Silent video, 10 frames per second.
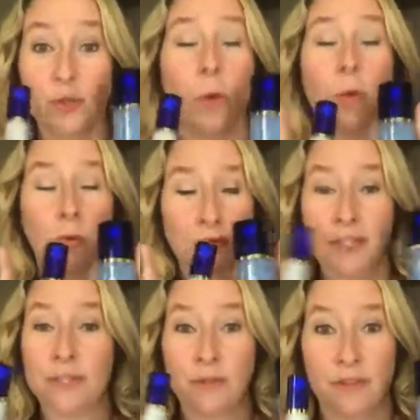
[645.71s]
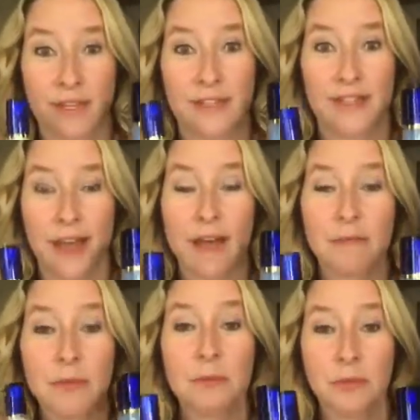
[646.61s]
only two things that have
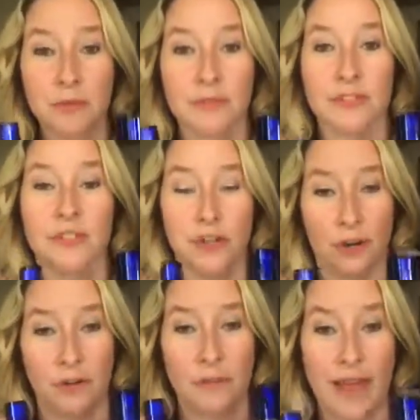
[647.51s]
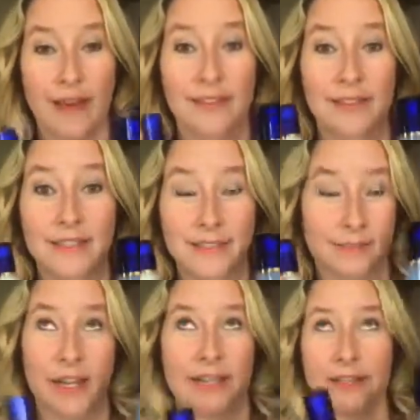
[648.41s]
been proven to turn back
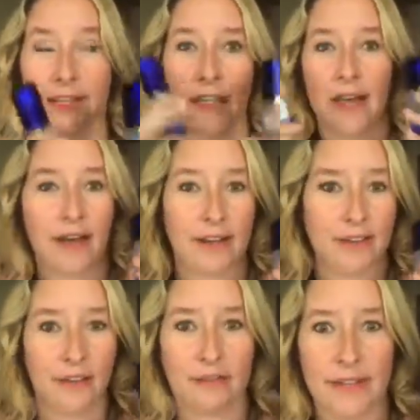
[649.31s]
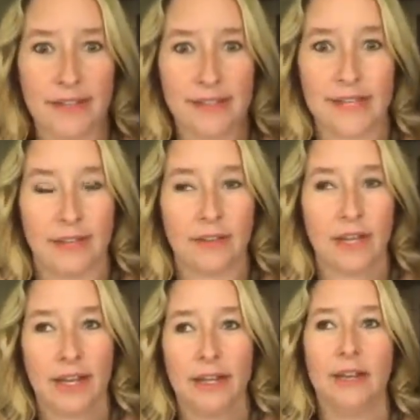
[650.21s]
the clock on your face and
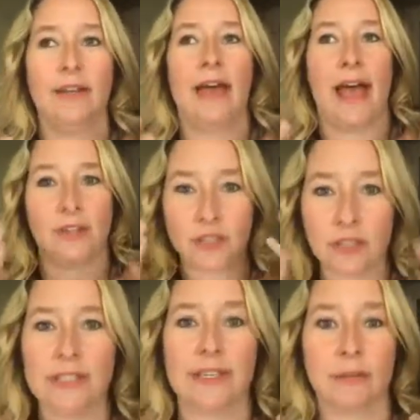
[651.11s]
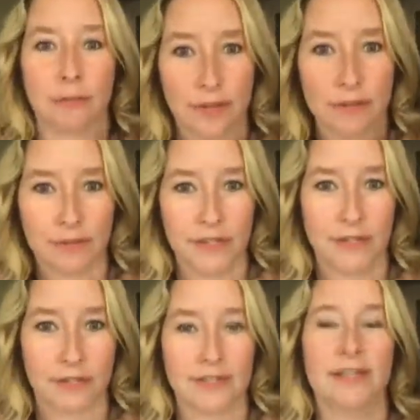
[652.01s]
like actually get rid of
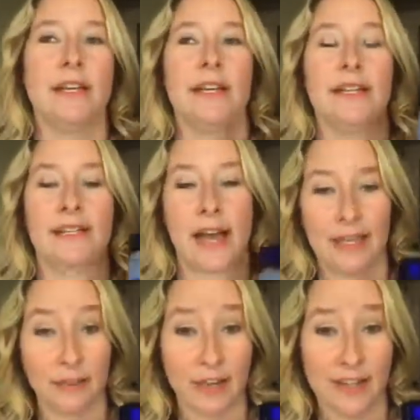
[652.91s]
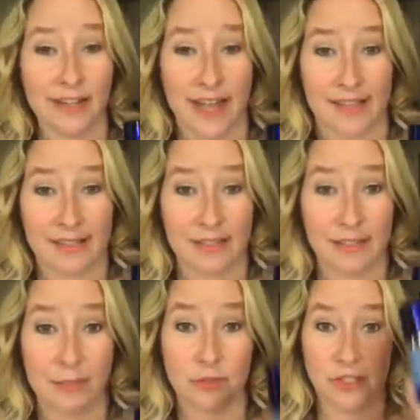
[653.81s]
wrinkles is hyaluronic
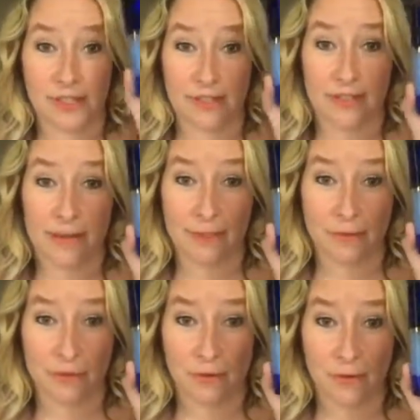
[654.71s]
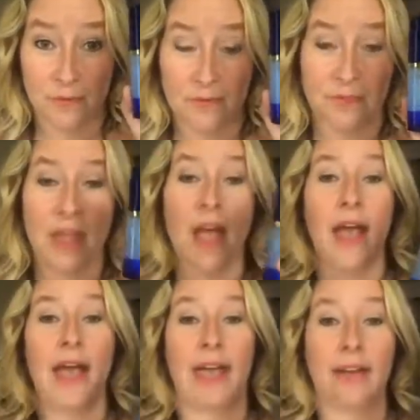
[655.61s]
acid, which is in Climate Control,
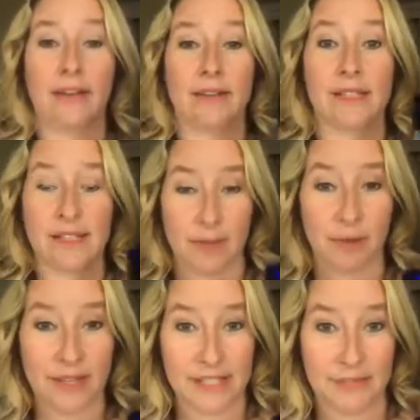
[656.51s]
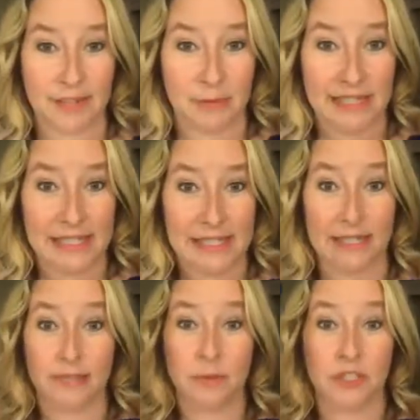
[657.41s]
and stabilized vitamin
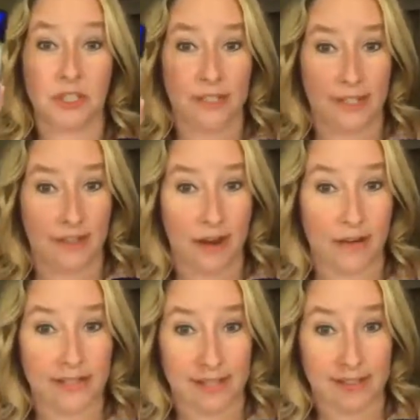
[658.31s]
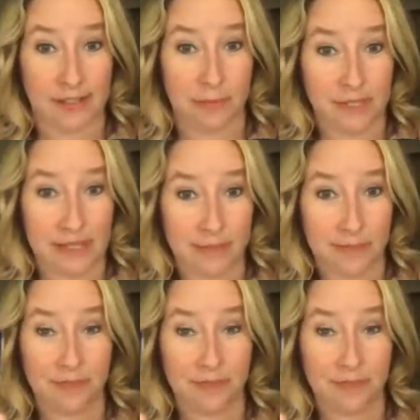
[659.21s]
C, which is in our SeneSerum C.